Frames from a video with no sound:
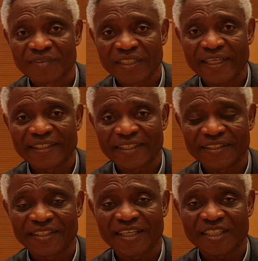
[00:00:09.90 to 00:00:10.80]
and the
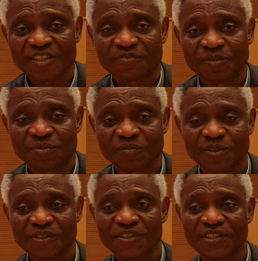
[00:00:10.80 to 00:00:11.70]
Dicastery for
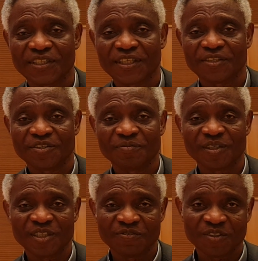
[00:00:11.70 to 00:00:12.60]
Promoting Integral Human
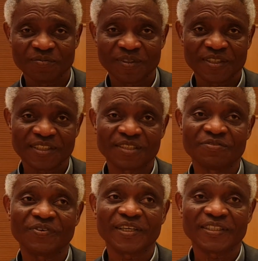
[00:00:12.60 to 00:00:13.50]
Development has
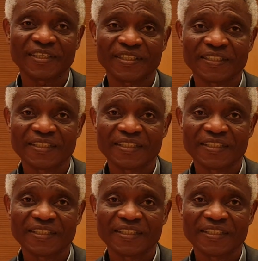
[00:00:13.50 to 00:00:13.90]
invited